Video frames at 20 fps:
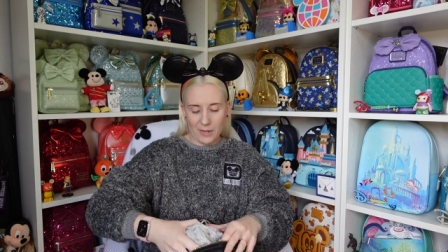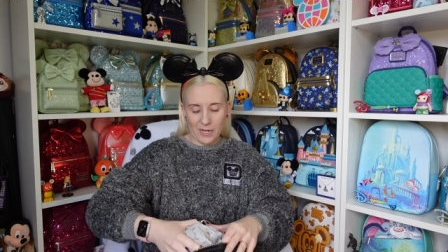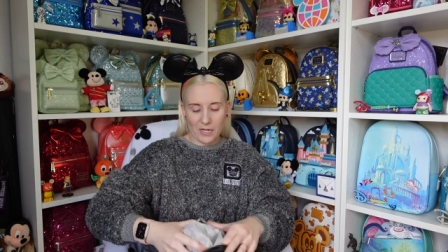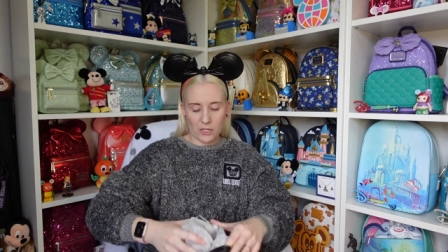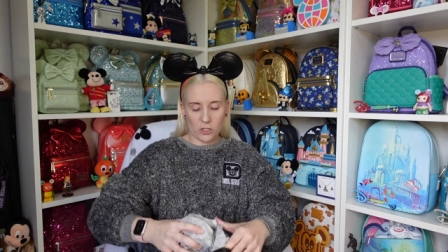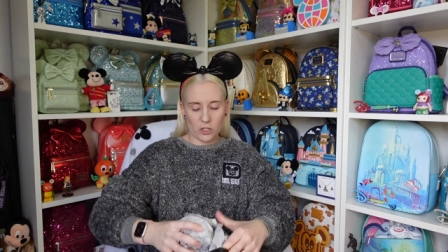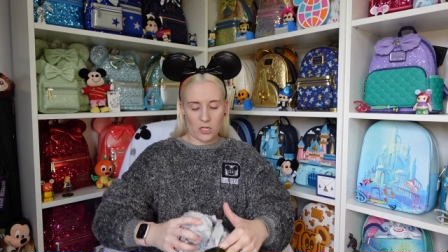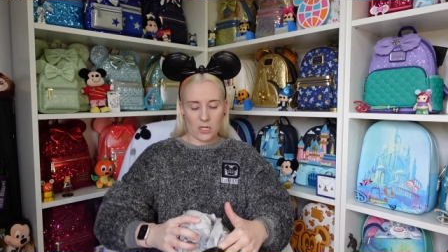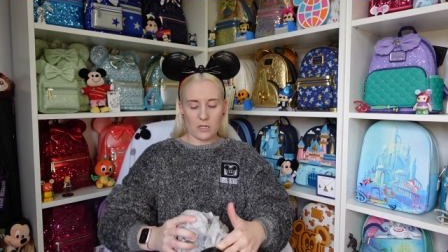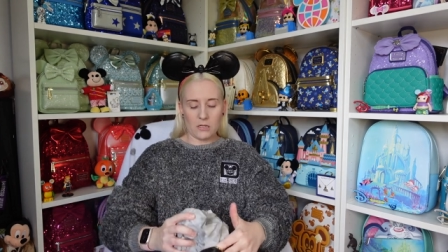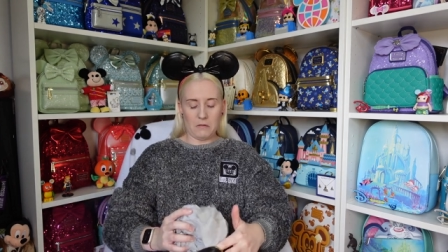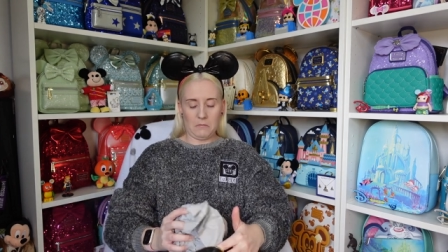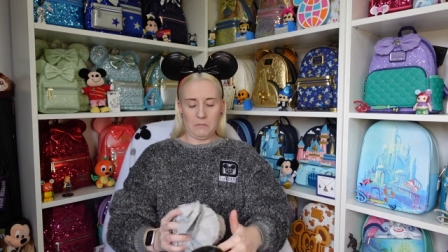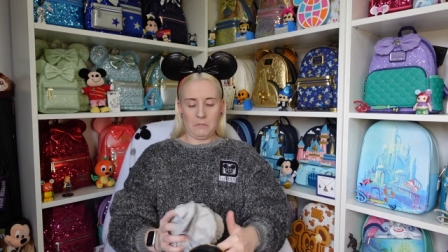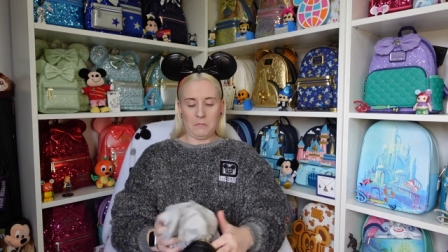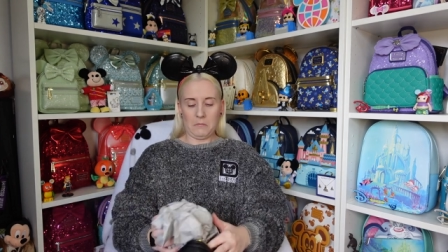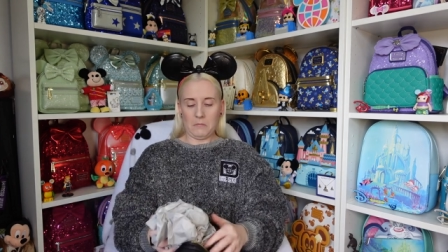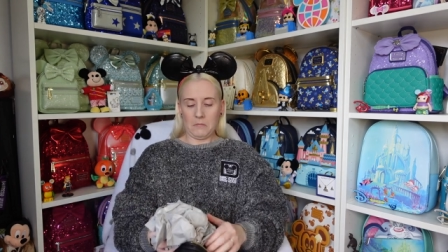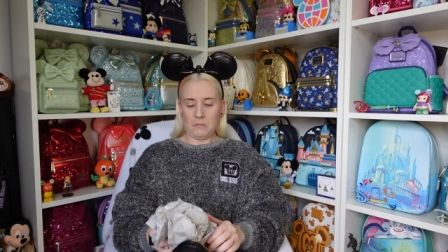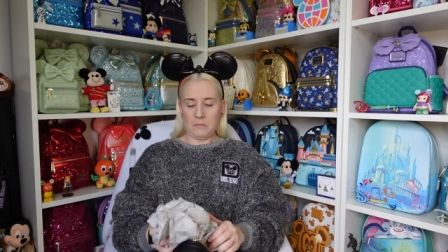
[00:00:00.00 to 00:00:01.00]
picture.
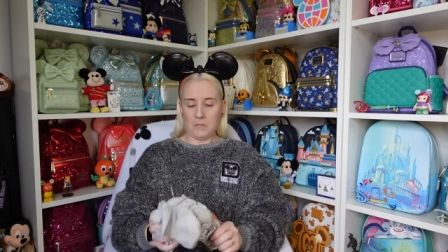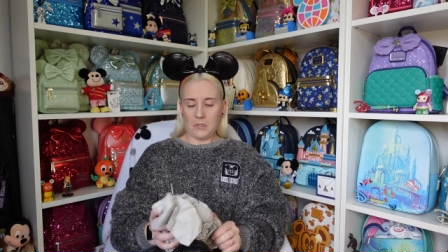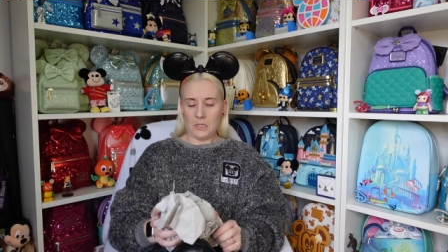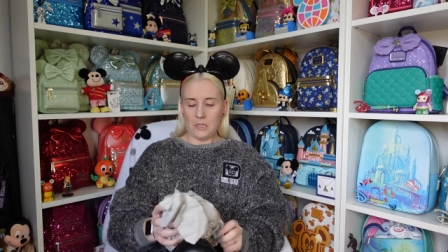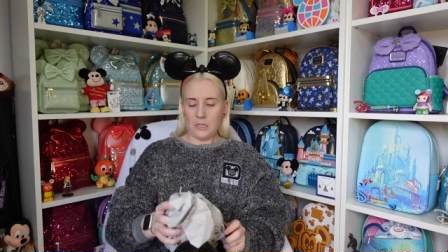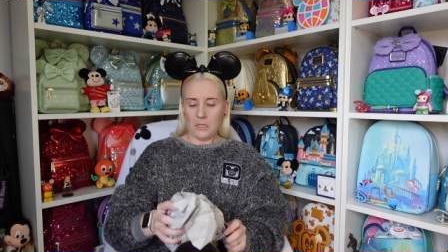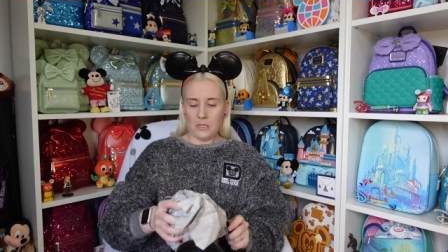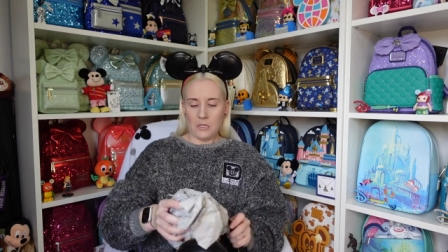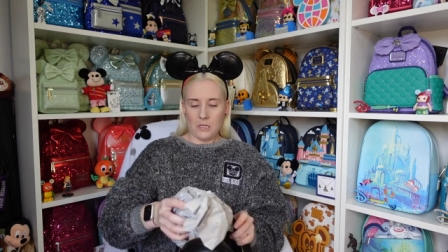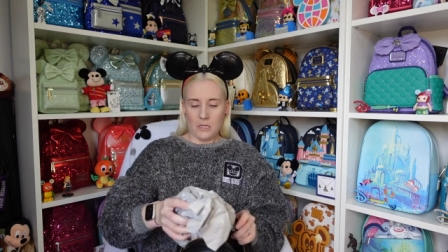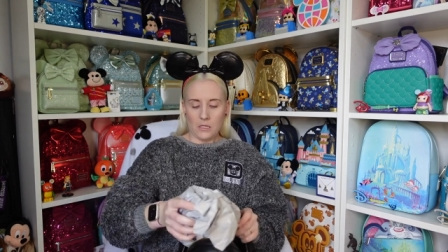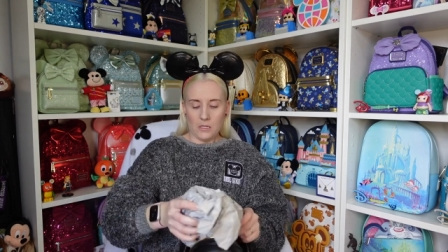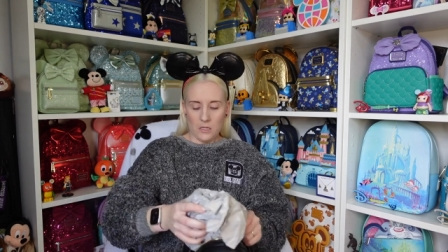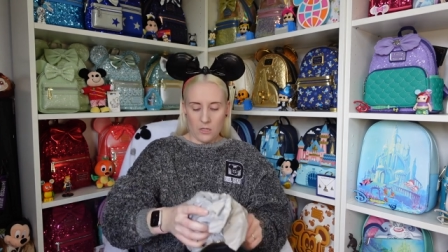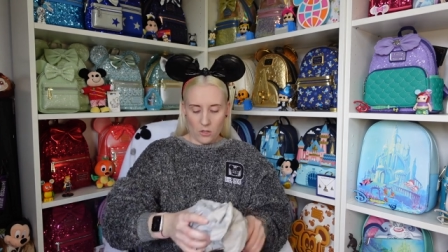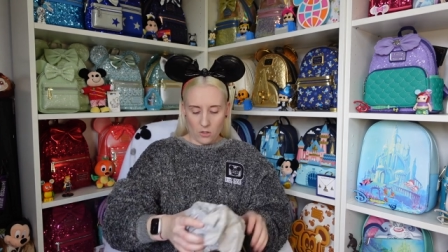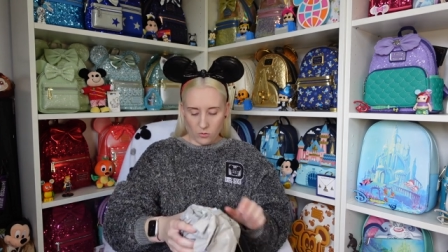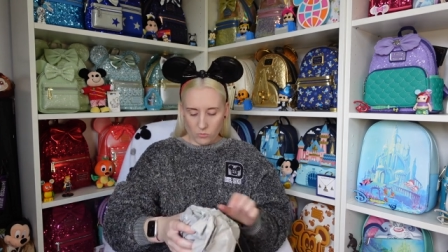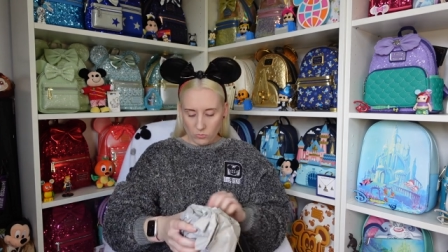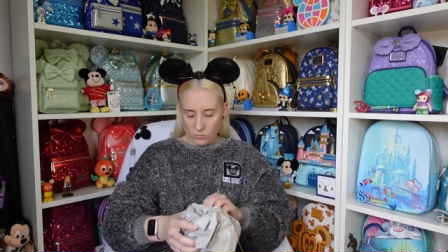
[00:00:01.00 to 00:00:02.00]

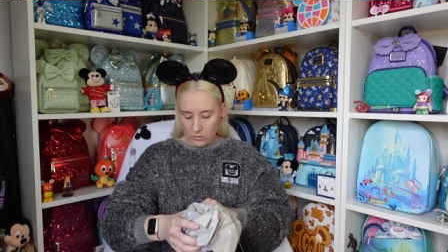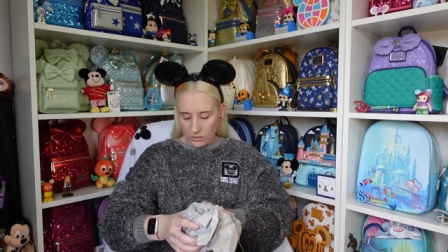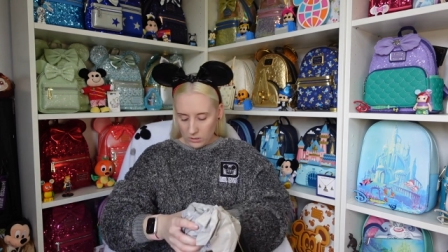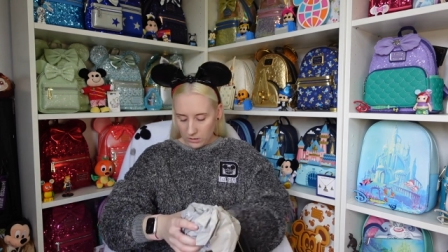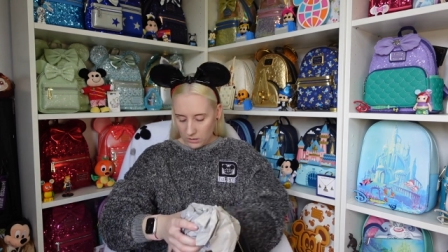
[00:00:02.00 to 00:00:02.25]
Oh!